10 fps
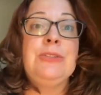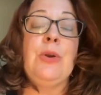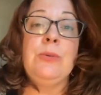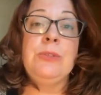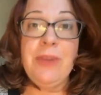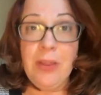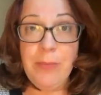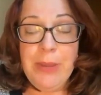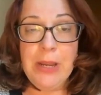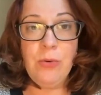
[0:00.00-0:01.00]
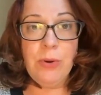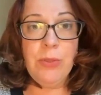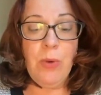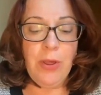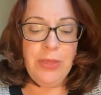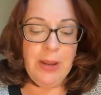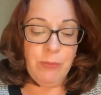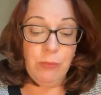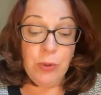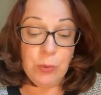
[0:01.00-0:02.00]
So developing a North
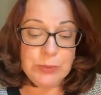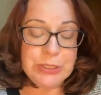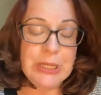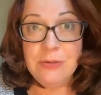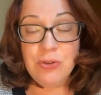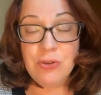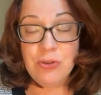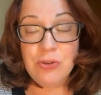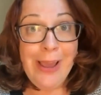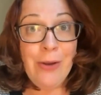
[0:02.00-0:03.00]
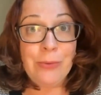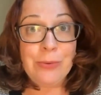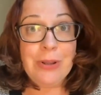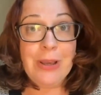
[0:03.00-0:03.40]
Waltham route and trying it out.